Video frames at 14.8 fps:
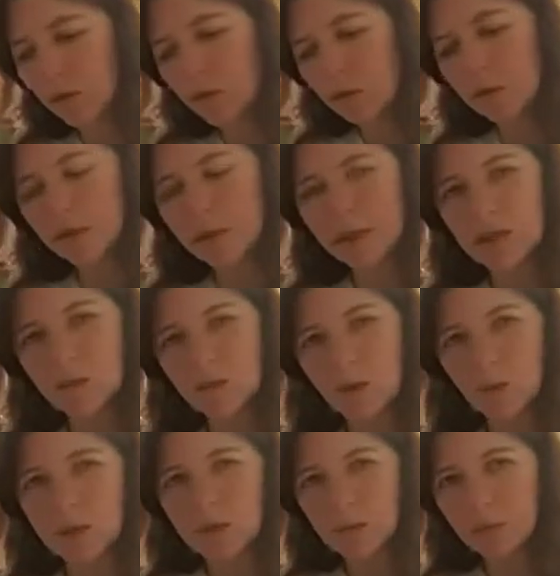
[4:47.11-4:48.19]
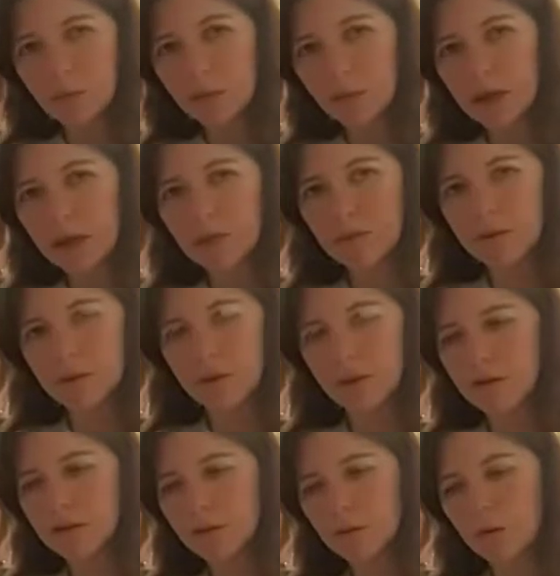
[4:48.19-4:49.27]
formulates what we can pull out of the
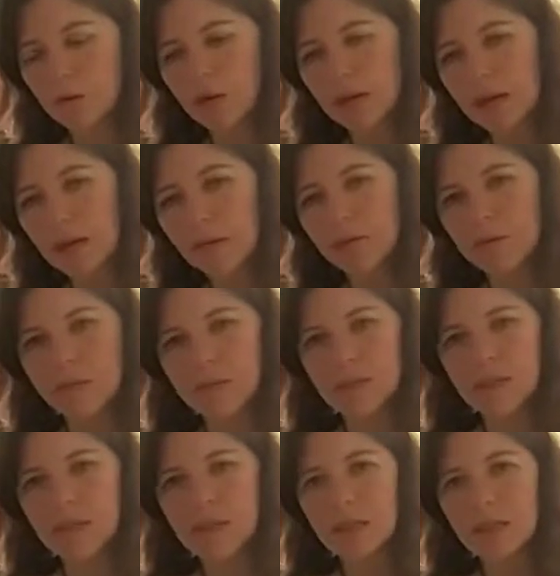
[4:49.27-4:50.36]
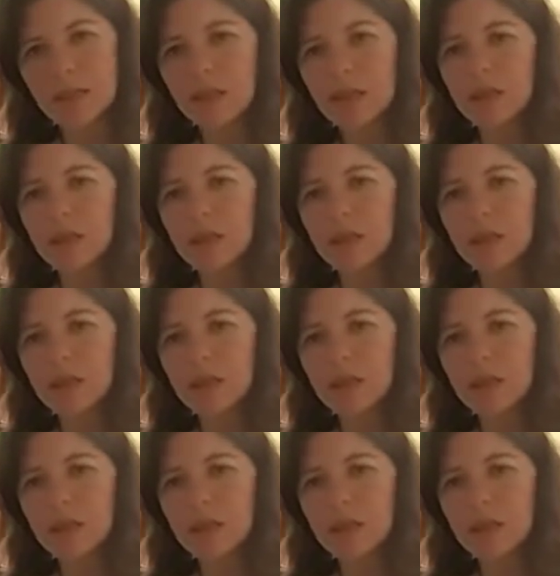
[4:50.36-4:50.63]
cards, what we are able to see.